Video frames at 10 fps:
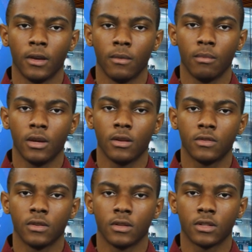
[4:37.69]
and made
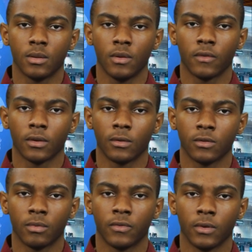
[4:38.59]
it to the
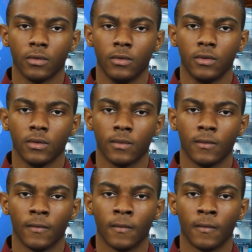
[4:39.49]
semifinals before losing.